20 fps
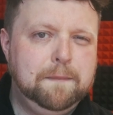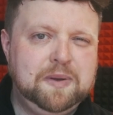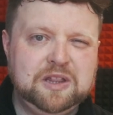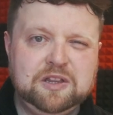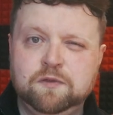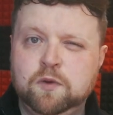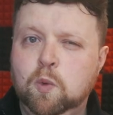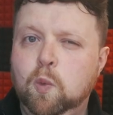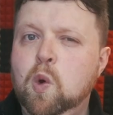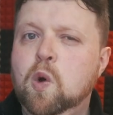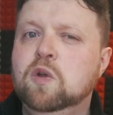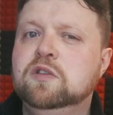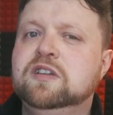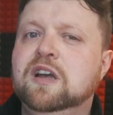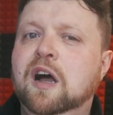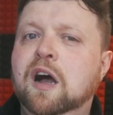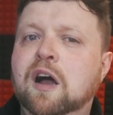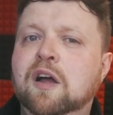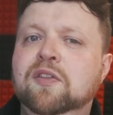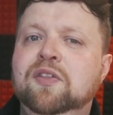but the rewards
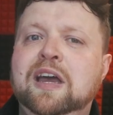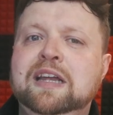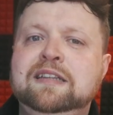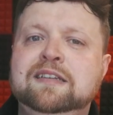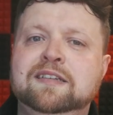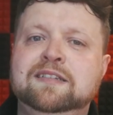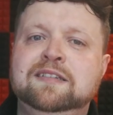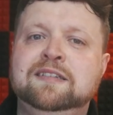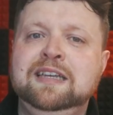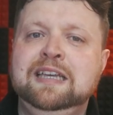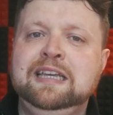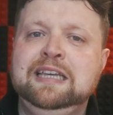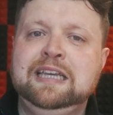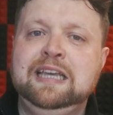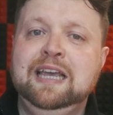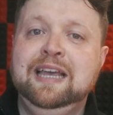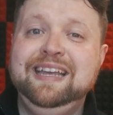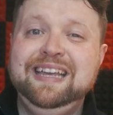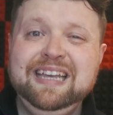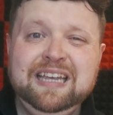are there to see
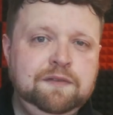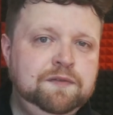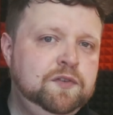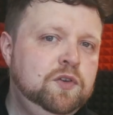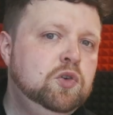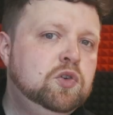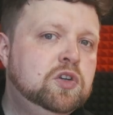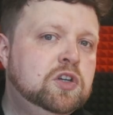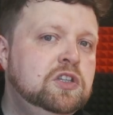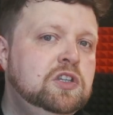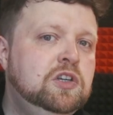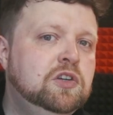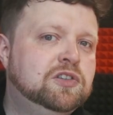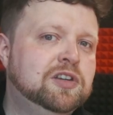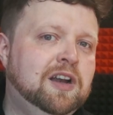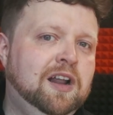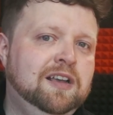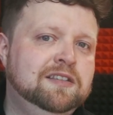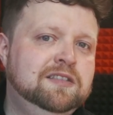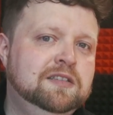if you can
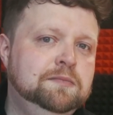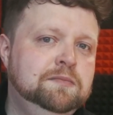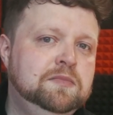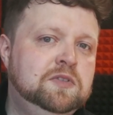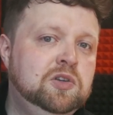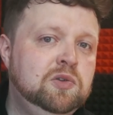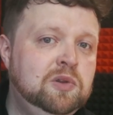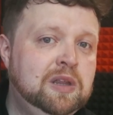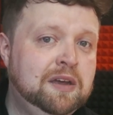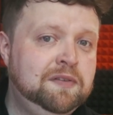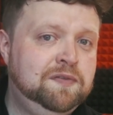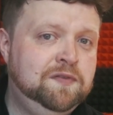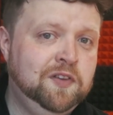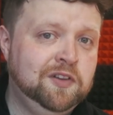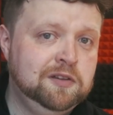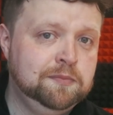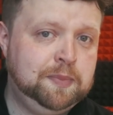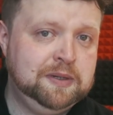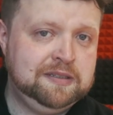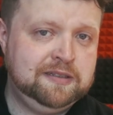utilize them to their
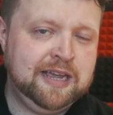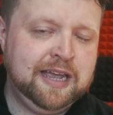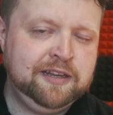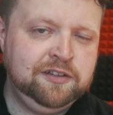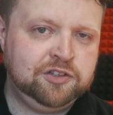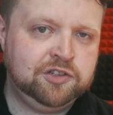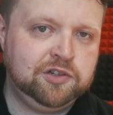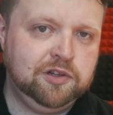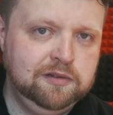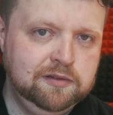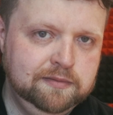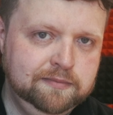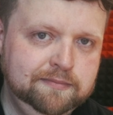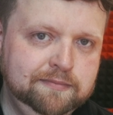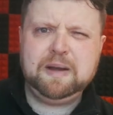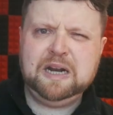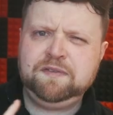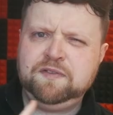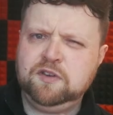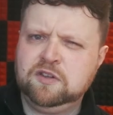full potential.
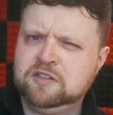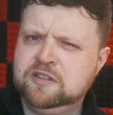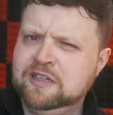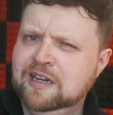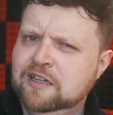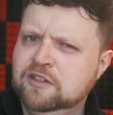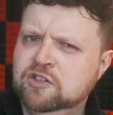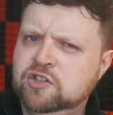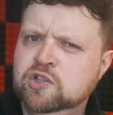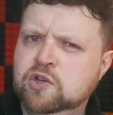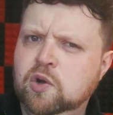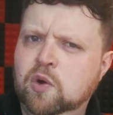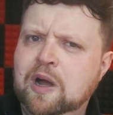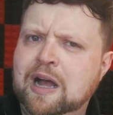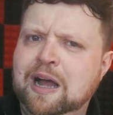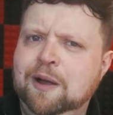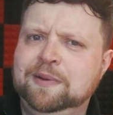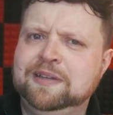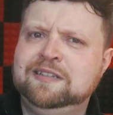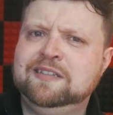But if you're still unsure
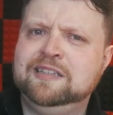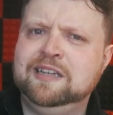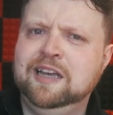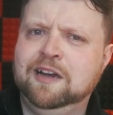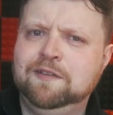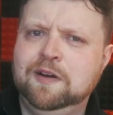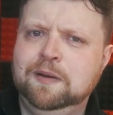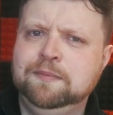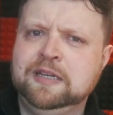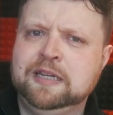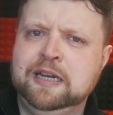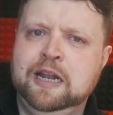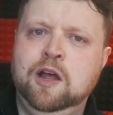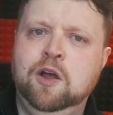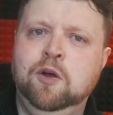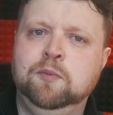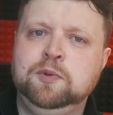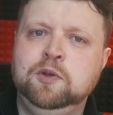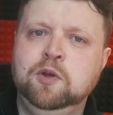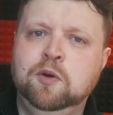how a CRM can
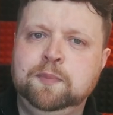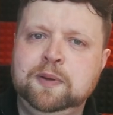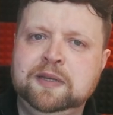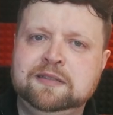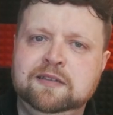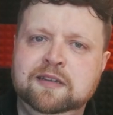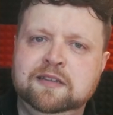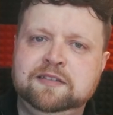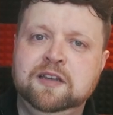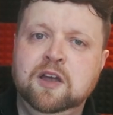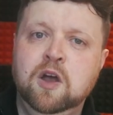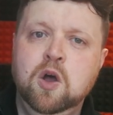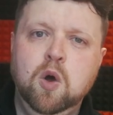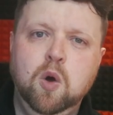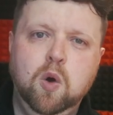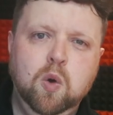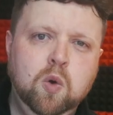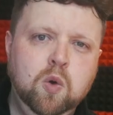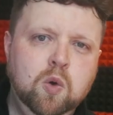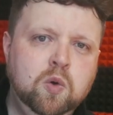help your business,
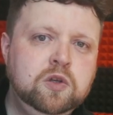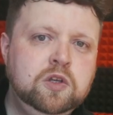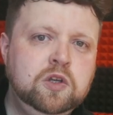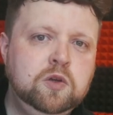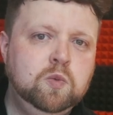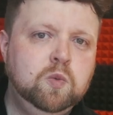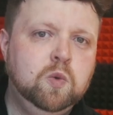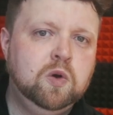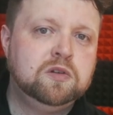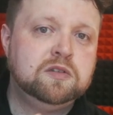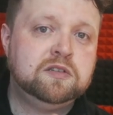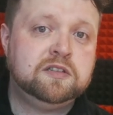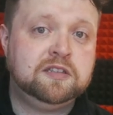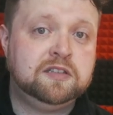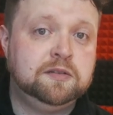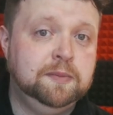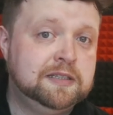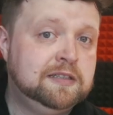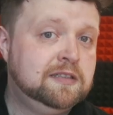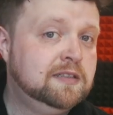or you want
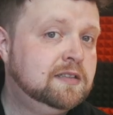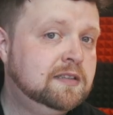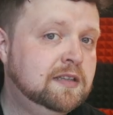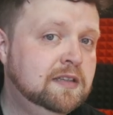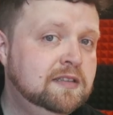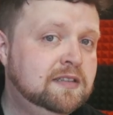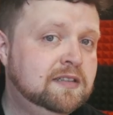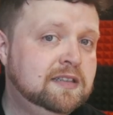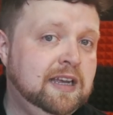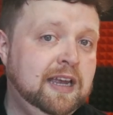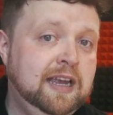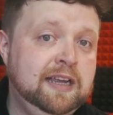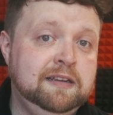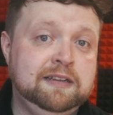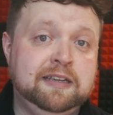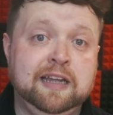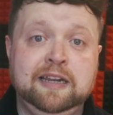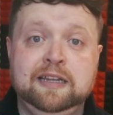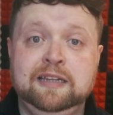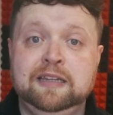some assistance in
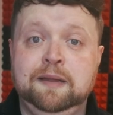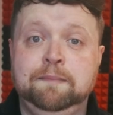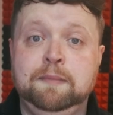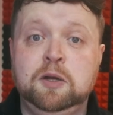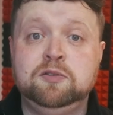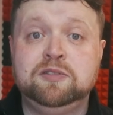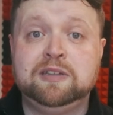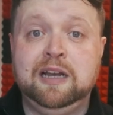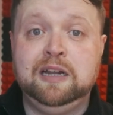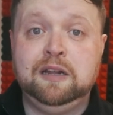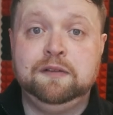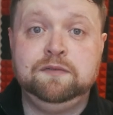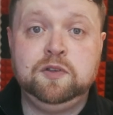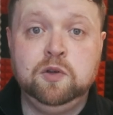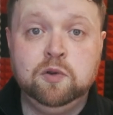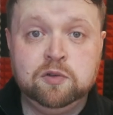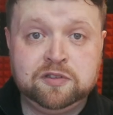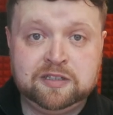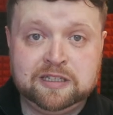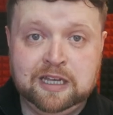getting the most out of
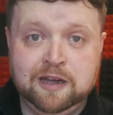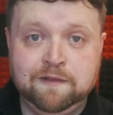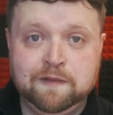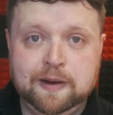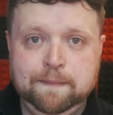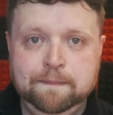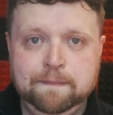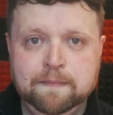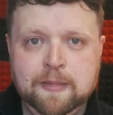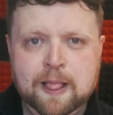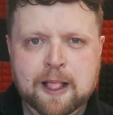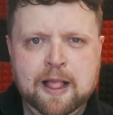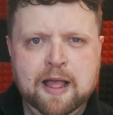your CRM,